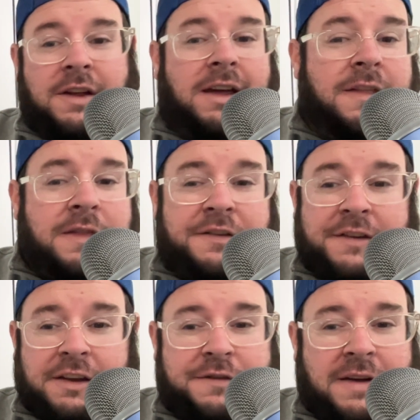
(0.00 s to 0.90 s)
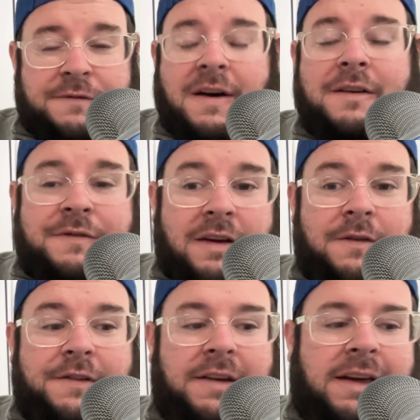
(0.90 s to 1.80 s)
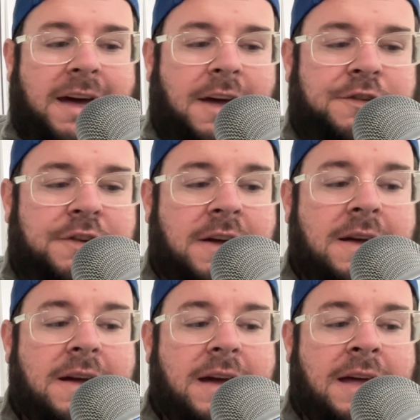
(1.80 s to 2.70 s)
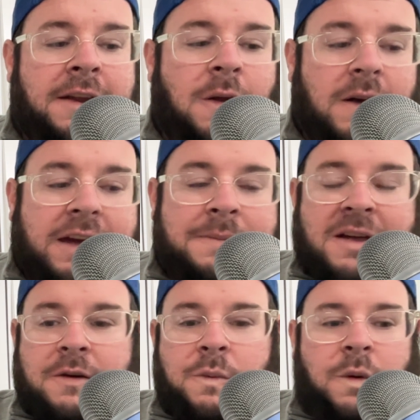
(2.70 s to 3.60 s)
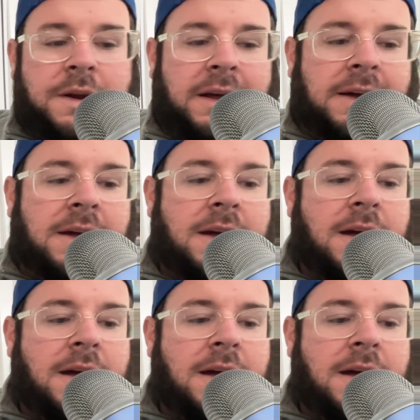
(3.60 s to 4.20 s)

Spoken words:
I hit the 5 favorites that cashed, and it all came down to Wooding.